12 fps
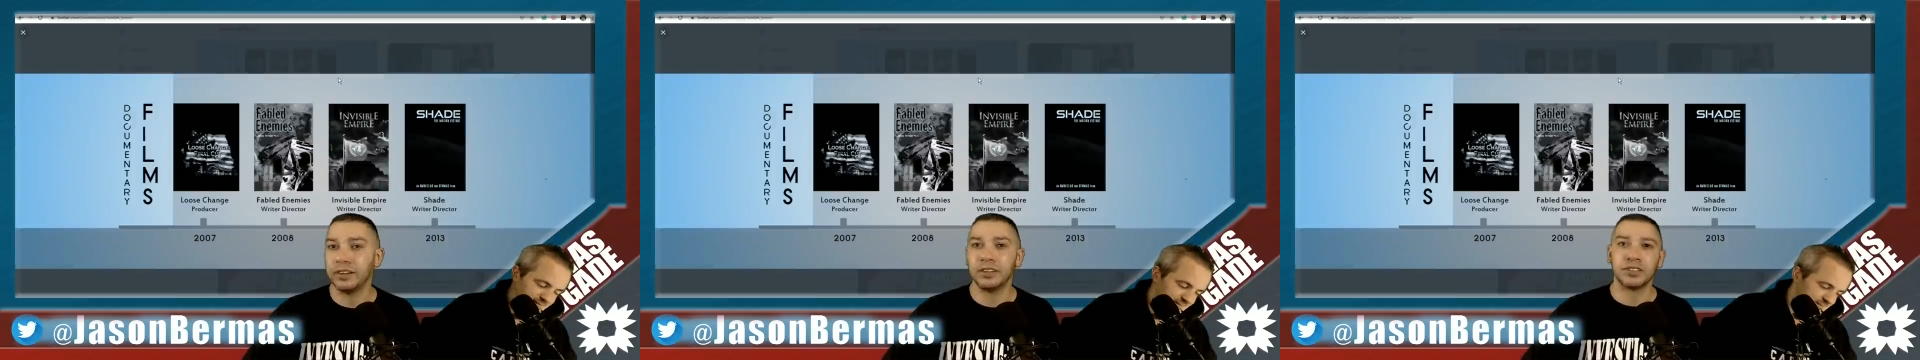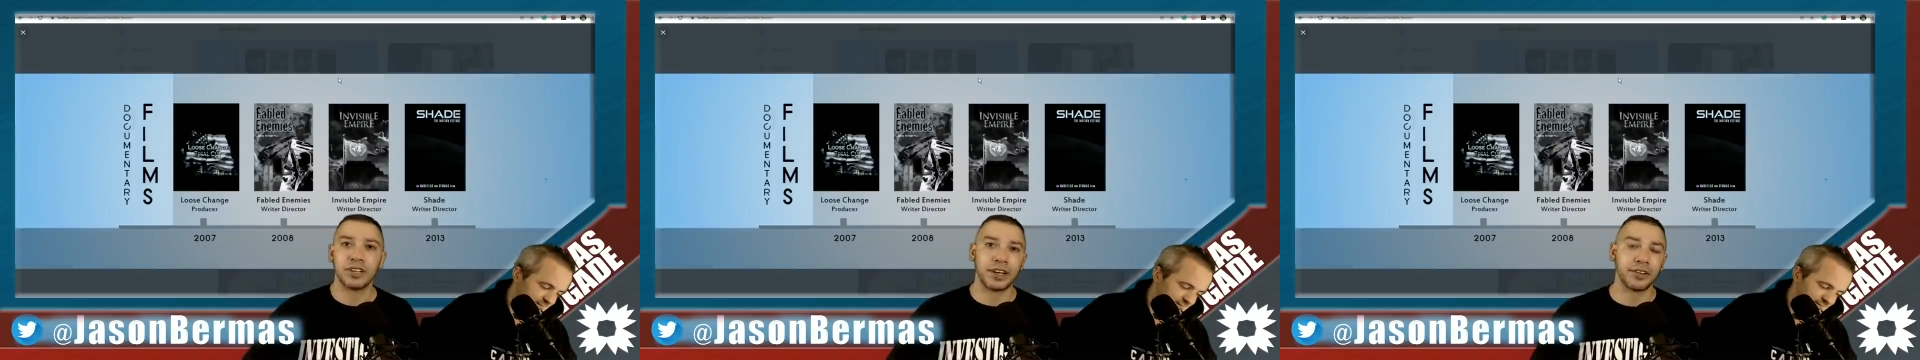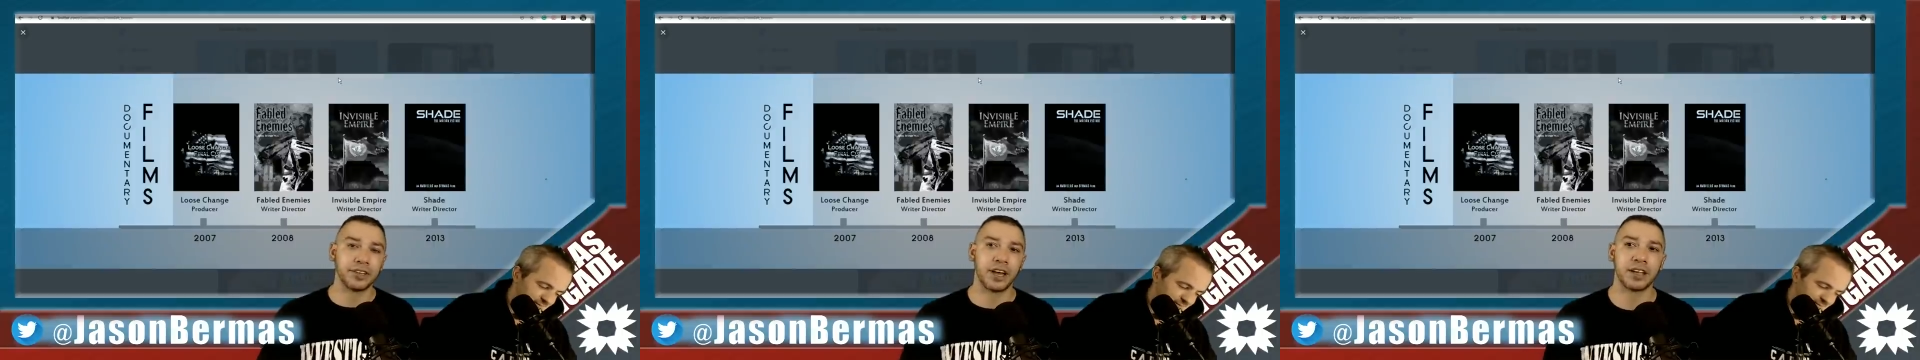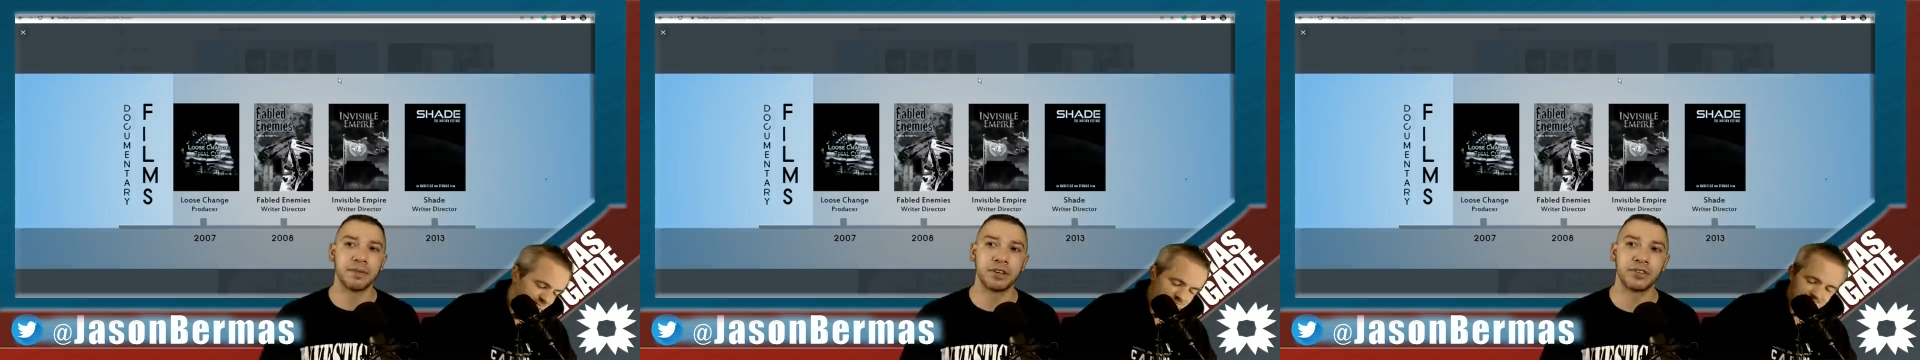Speaker 1: check out the
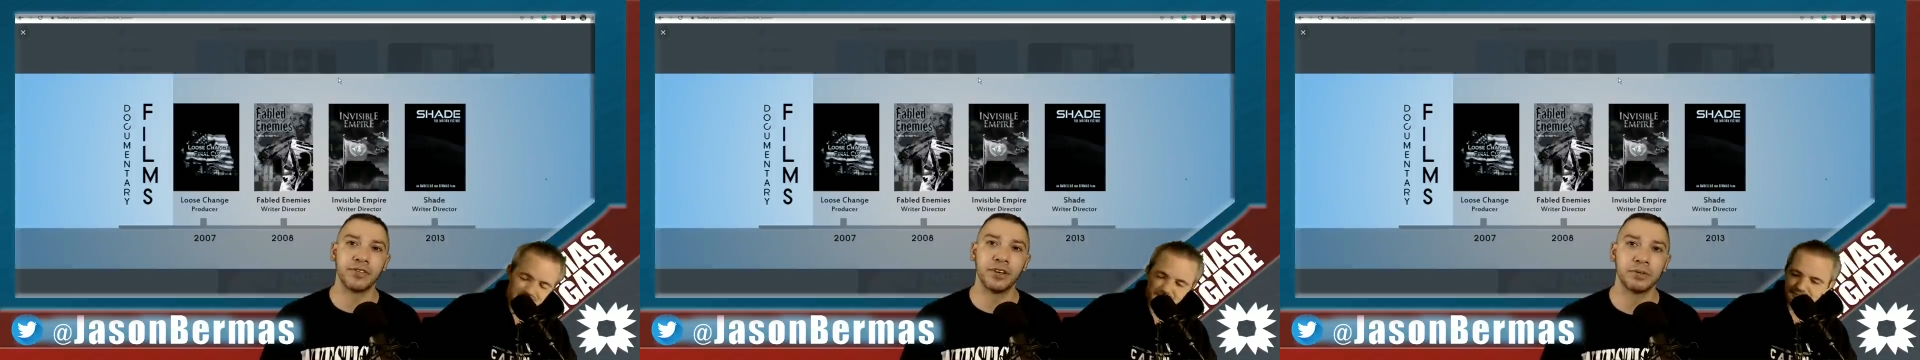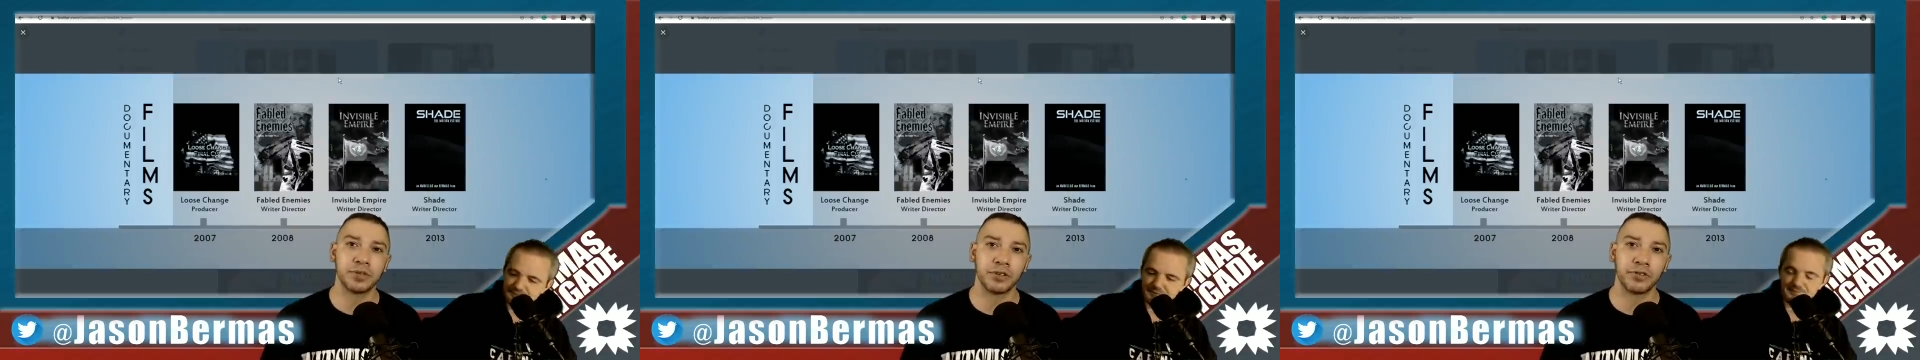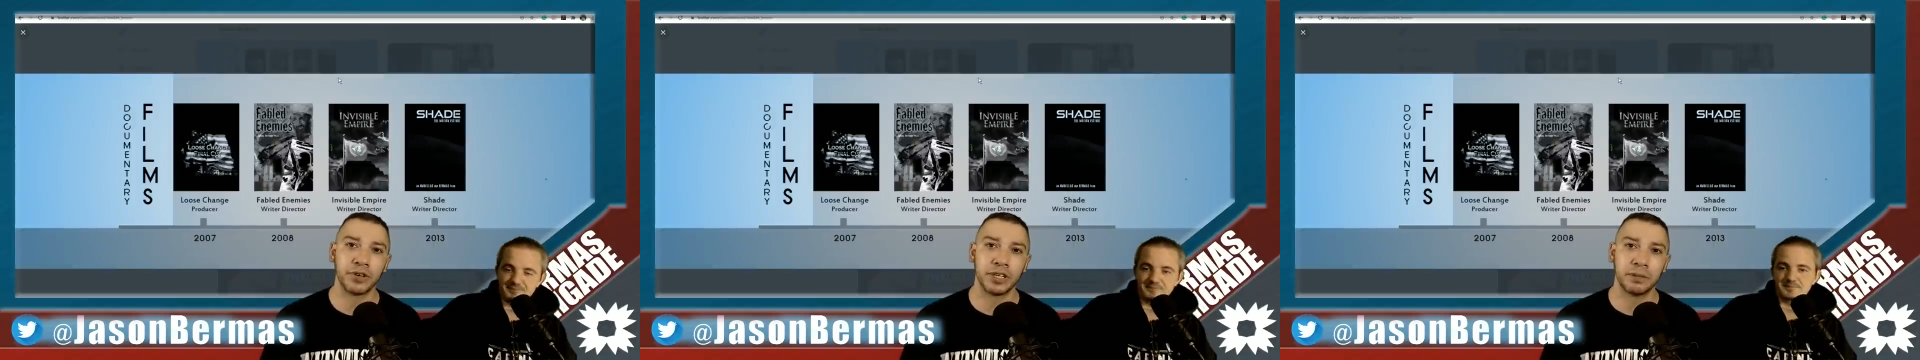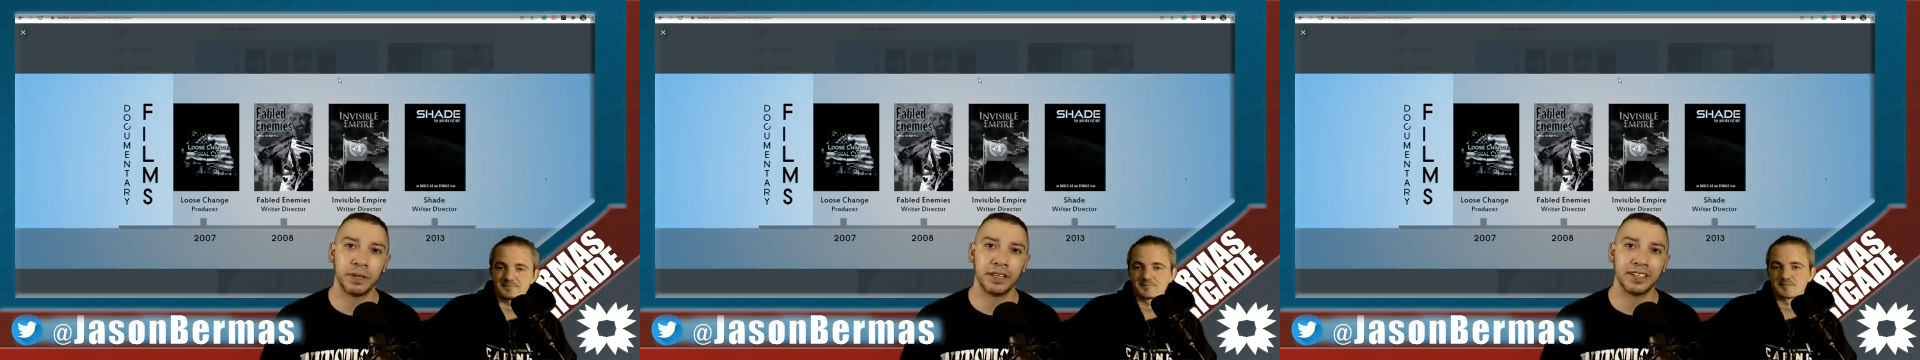documentary films. They're free in the
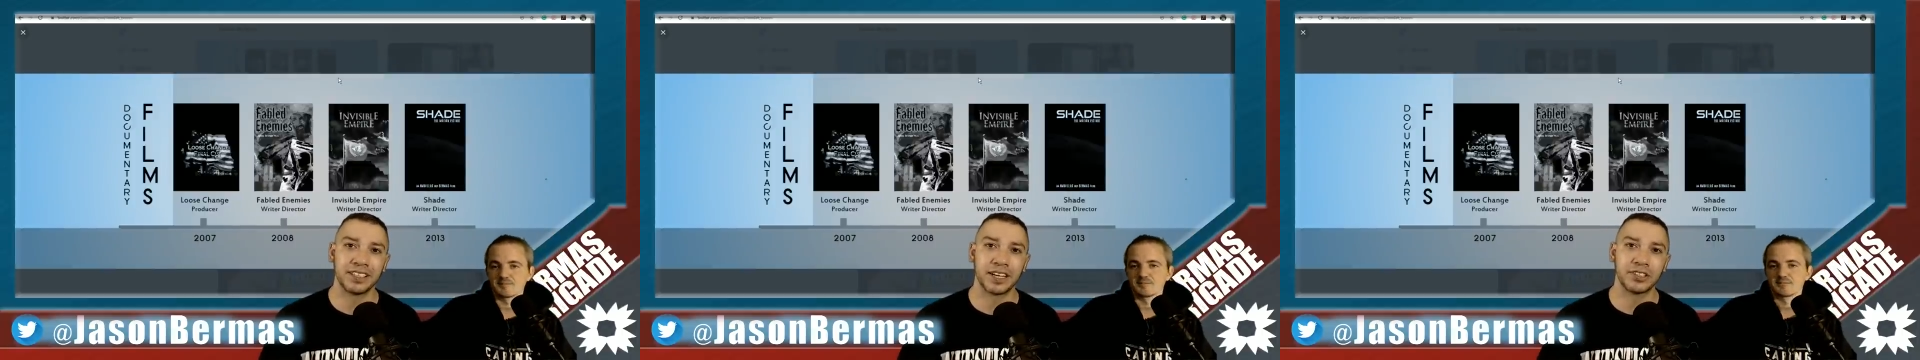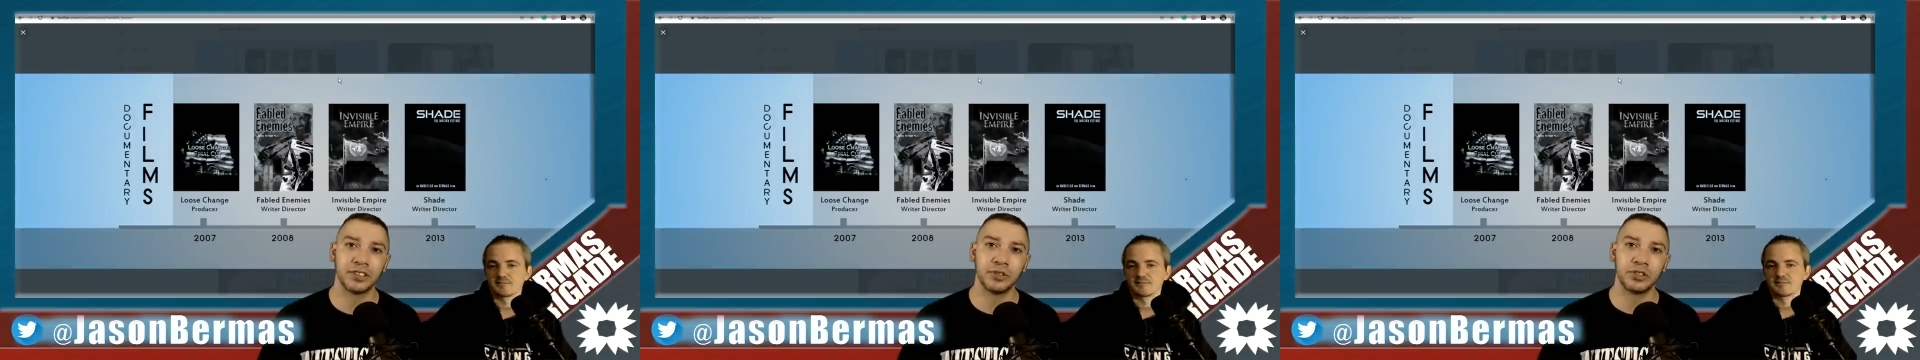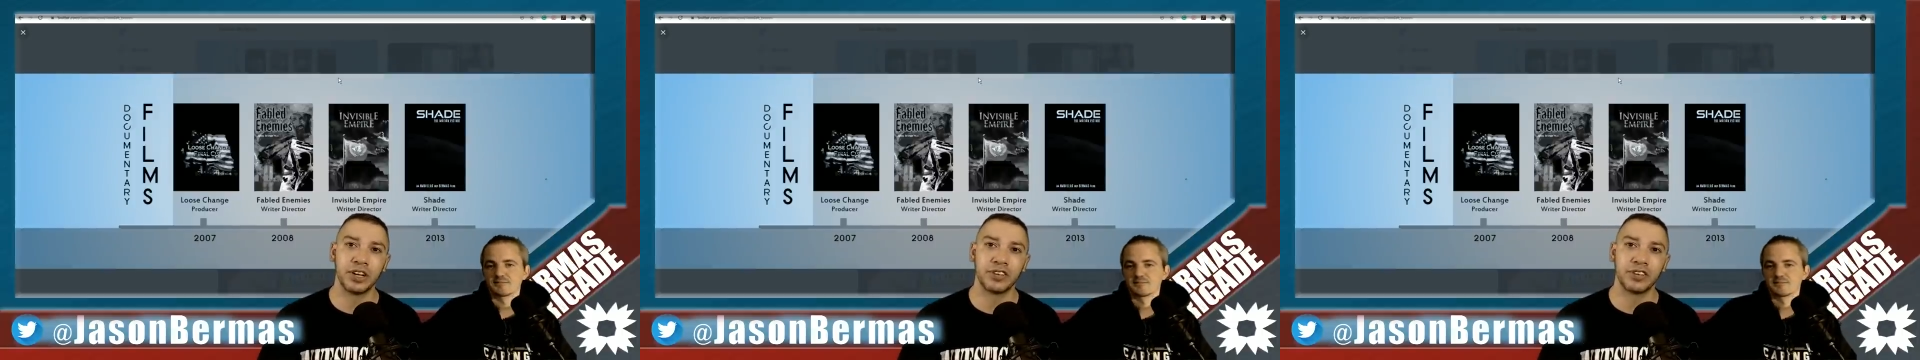playlist section. Loose Change